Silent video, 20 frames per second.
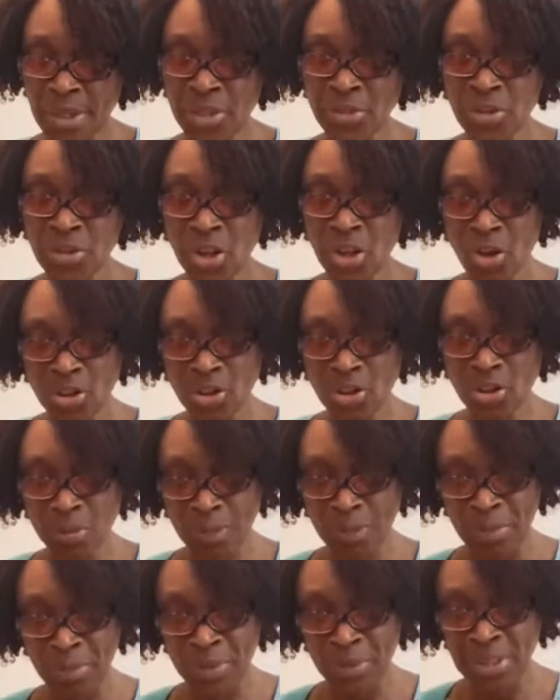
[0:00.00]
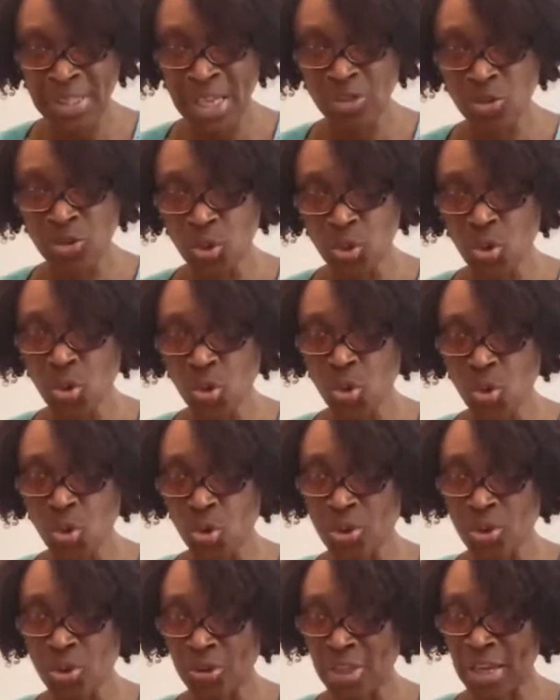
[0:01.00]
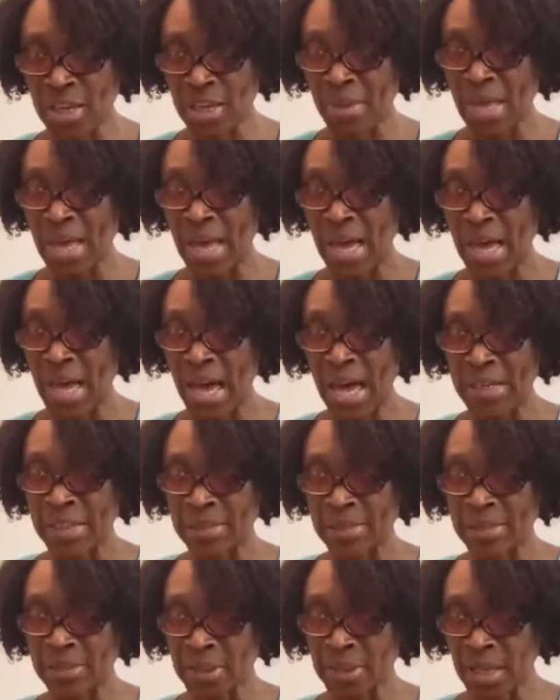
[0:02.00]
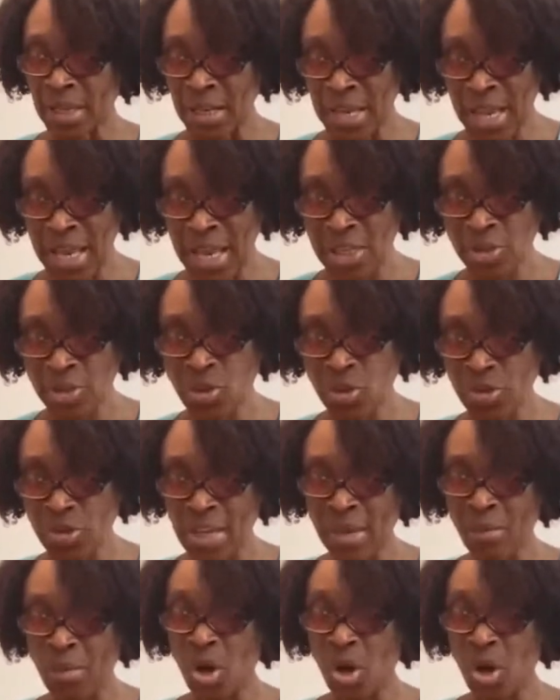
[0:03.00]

those people, he says, do good to them and lend to them